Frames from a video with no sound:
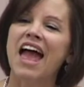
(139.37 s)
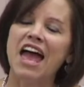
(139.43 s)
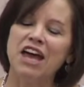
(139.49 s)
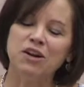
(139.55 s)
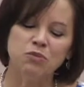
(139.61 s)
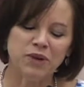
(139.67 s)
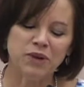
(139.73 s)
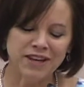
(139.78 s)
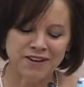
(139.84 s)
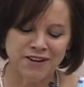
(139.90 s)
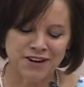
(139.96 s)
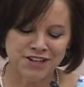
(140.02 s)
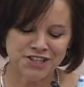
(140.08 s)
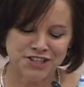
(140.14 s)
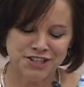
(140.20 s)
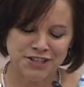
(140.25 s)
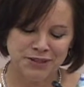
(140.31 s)
And we are
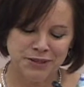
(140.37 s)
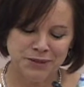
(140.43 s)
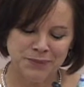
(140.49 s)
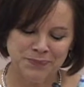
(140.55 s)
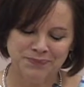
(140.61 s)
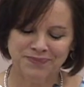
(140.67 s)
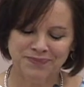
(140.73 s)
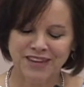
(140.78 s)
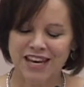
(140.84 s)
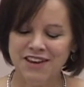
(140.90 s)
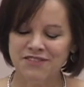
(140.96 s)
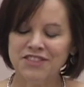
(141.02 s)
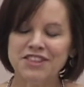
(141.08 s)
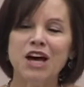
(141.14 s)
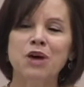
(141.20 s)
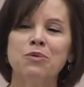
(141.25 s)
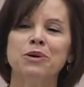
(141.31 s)
too.
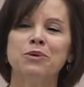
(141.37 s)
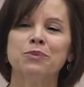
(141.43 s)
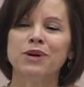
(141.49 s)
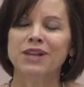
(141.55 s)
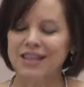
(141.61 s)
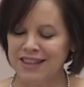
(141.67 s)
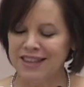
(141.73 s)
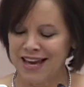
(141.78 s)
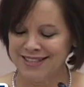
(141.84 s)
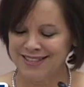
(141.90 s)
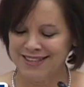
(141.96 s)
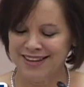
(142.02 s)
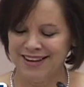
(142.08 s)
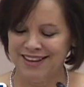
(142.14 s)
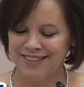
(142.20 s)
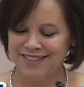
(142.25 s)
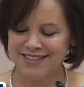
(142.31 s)
Even though we really liked
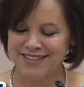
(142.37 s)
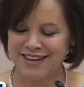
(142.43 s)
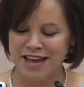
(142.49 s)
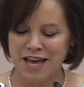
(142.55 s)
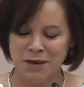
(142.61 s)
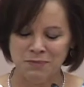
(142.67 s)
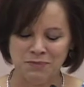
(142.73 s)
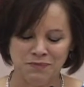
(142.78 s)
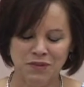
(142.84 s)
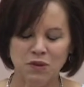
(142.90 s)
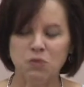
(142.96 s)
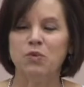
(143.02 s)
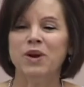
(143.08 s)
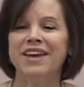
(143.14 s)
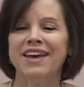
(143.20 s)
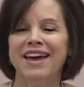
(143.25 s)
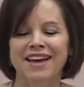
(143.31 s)
Eddie at the time,
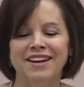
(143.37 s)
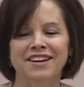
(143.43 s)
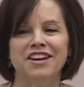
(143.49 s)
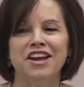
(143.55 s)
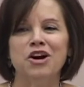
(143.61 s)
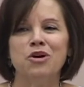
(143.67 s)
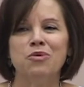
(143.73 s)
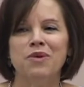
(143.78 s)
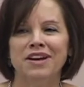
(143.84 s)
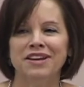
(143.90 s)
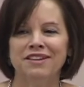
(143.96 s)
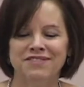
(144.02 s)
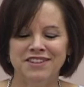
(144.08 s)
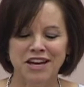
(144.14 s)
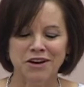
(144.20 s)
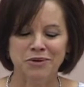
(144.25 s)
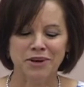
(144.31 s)
we had no way
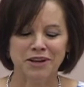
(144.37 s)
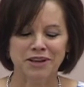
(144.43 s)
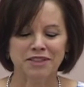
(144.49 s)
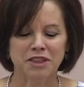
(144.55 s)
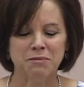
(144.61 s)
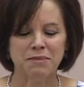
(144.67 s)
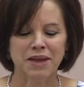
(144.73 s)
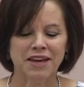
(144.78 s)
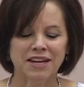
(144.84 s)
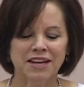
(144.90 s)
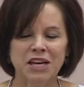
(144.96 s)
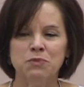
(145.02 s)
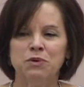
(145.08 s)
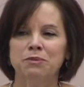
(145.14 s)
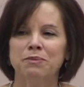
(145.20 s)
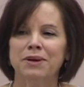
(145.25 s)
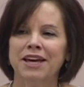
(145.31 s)
of knowing the man he
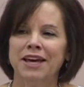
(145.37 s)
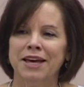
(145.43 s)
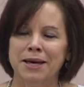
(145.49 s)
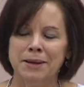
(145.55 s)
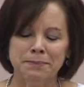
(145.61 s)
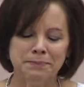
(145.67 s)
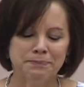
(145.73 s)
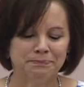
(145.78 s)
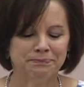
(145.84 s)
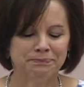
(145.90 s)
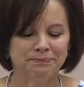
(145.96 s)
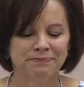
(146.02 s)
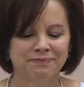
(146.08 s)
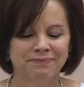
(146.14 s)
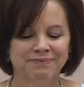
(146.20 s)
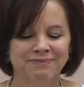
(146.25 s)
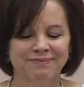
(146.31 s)
would become.
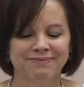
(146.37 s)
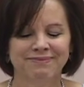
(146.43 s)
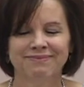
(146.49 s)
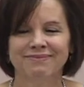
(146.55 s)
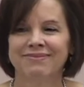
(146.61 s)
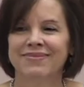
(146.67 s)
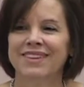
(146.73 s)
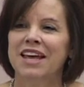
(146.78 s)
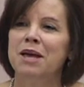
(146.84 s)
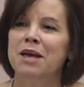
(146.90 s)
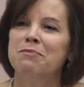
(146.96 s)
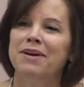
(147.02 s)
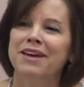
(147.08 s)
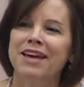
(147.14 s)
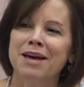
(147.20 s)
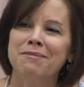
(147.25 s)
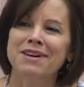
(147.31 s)

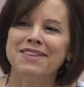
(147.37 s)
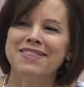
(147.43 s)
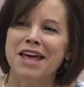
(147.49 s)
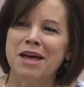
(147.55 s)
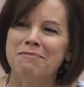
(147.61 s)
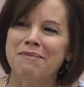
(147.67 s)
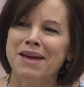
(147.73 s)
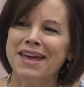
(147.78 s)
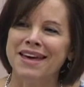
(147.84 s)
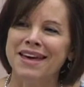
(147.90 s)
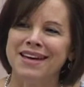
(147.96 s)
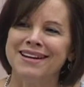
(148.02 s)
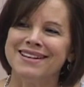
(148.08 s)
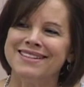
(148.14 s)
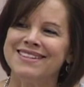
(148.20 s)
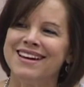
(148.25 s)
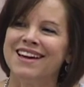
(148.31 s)
Becoming that man
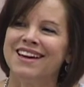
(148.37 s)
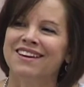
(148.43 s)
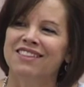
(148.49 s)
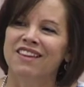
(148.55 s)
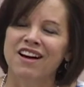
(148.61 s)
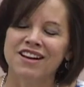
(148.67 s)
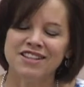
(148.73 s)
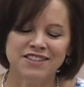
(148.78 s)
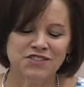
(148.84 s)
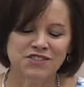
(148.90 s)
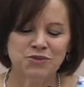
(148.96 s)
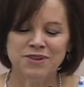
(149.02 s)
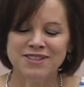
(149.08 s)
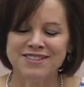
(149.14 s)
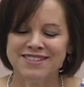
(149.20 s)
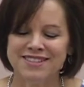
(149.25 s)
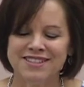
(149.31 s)
has taken lots of
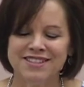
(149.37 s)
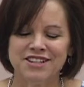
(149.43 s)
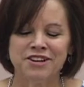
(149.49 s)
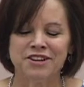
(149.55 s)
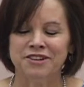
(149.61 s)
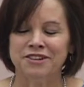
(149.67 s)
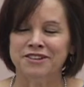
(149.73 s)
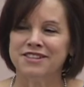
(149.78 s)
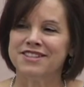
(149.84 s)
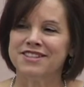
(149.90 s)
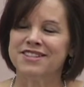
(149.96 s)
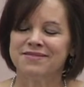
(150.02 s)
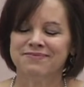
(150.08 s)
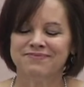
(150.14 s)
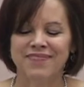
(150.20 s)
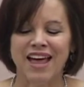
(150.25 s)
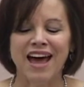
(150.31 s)
twists and turns.
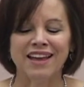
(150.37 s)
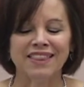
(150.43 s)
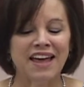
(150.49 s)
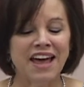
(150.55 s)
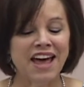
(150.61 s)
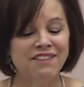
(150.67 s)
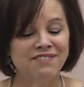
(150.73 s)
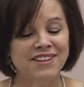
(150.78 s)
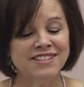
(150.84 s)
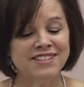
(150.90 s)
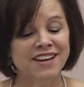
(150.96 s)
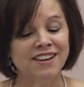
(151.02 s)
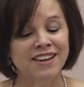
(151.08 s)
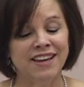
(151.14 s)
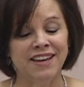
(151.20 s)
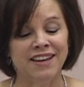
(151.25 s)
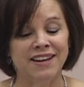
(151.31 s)
I laugh and
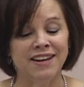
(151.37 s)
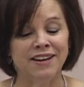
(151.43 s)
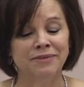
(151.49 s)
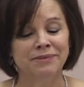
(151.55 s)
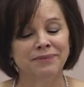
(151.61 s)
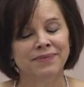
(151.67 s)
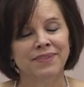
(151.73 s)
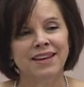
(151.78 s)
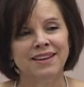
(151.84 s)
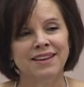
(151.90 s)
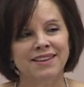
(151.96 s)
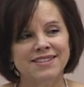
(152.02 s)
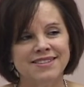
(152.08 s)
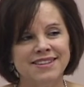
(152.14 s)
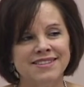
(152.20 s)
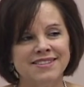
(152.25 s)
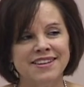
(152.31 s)
tell Eddie
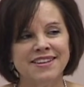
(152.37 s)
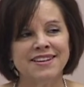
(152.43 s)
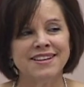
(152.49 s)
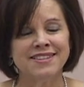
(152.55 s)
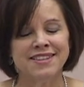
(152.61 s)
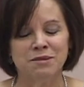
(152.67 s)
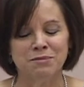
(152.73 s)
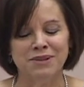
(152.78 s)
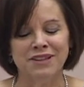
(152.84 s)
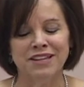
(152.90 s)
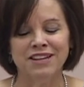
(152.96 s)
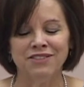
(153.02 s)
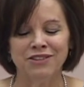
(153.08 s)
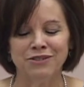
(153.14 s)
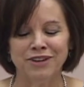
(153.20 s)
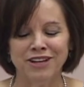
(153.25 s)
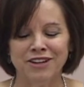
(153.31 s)
that since he doesn't
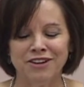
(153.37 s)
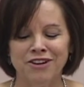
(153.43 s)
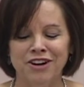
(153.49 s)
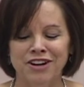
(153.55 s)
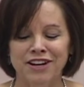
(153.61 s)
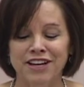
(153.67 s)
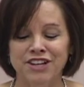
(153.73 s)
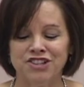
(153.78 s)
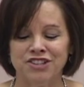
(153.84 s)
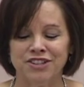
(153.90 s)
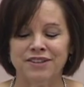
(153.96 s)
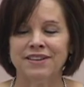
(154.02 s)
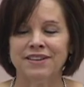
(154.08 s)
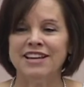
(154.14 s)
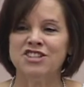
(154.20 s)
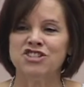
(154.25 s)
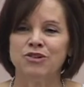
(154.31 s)
believe in reincarnation,
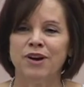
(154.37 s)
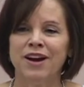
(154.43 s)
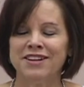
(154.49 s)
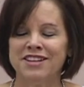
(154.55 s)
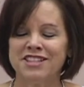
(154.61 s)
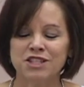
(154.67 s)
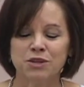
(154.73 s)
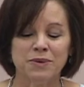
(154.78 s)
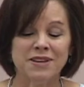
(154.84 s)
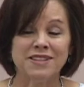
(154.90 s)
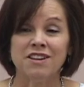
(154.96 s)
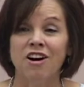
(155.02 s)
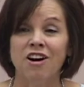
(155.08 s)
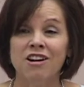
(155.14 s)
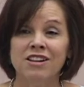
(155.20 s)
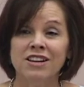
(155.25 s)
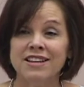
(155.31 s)
he's tried to squeeze
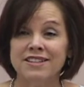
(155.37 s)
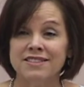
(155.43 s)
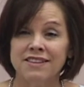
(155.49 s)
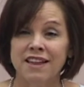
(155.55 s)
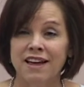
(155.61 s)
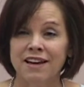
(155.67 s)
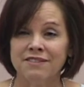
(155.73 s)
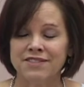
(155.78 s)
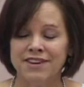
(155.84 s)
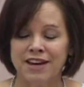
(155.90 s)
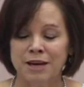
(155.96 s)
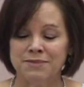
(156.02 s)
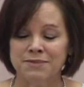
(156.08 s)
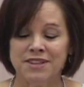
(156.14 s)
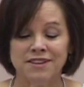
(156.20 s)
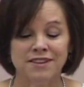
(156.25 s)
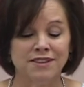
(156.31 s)
all his
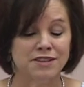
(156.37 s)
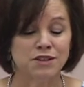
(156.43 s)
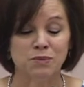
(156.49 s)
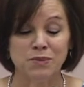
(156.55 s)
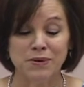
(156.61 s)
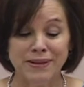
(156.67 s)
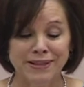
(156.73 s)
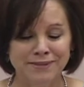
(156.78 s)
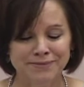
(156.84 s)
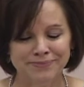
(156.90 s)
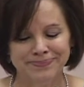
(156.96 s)
lifetime into this one.